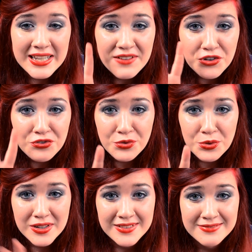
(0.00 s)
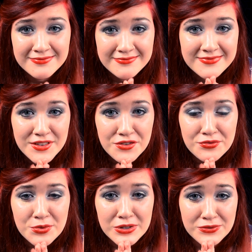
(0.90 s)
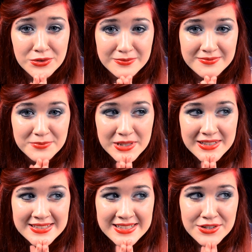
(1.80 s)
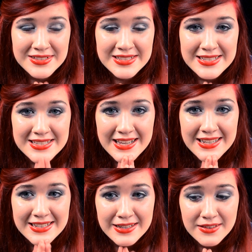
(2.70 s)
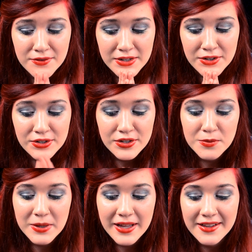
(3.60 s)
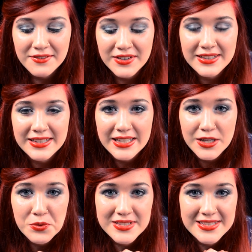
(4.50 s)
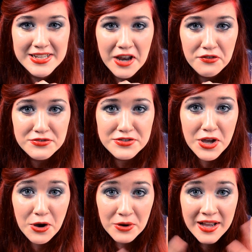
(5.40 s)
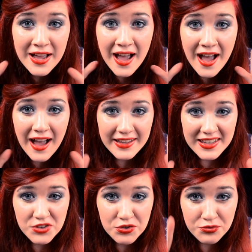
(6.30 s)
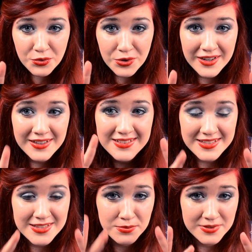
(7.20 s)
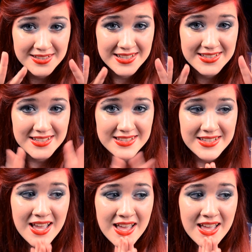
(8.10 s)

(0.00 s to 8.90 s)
gave you four of them because I couldn't decide, and I love Ariel, but I felt like it wasn't enough. So I gave you 4 Disney princesses.